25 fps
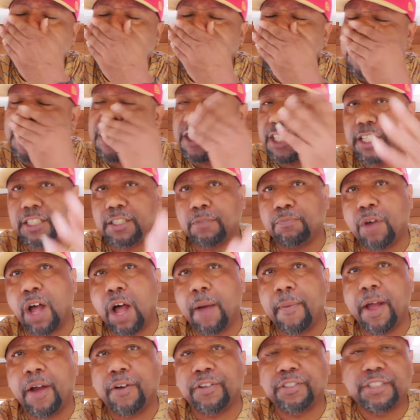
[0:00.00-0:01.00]
Just changed the
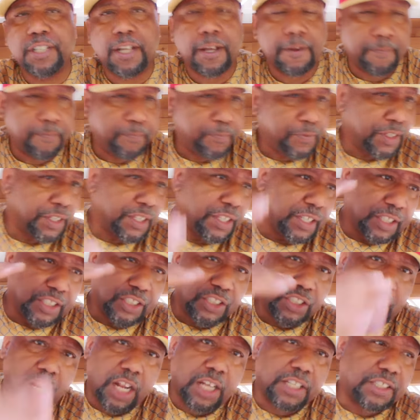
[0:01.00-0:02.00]
Bomb House now.
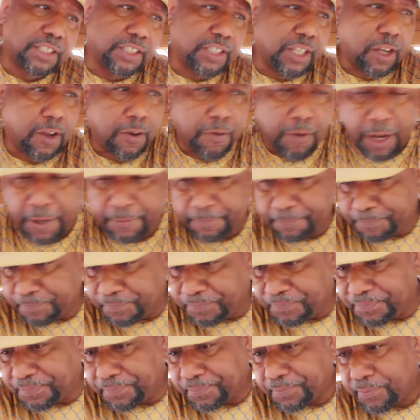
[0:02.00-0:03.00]
Shout out to y'all, right?
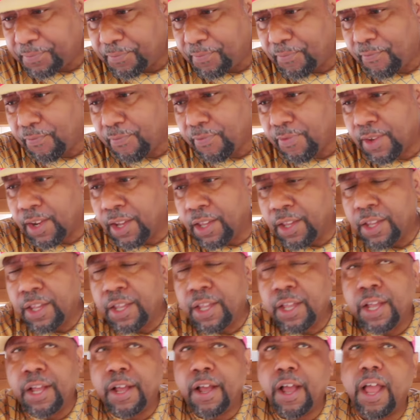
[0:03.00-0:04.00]

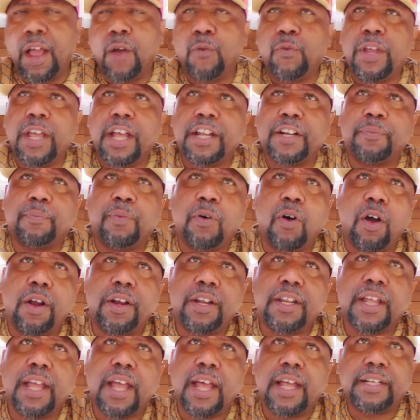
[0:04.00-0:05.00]
And we had a
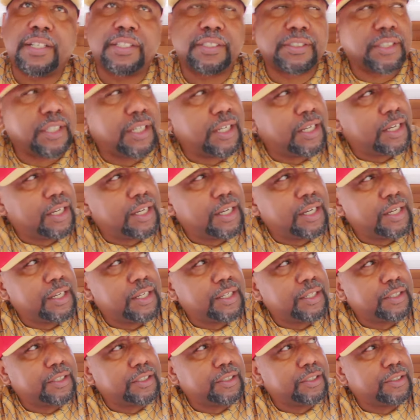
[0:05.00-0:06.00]
party at this
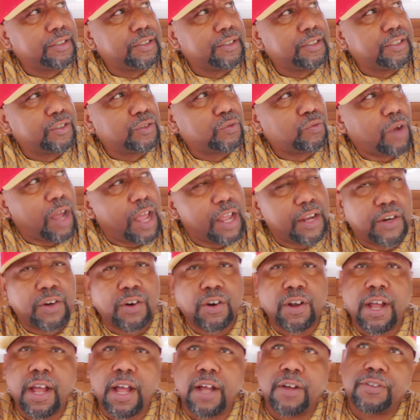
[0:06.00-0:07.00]
white
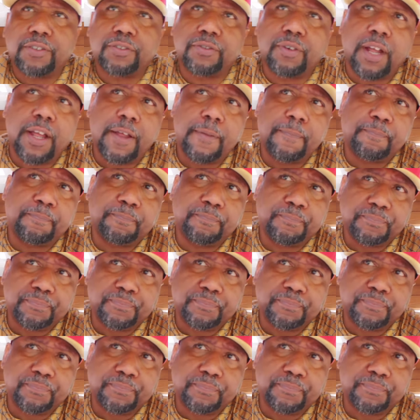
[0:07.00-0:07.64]
girl house, right?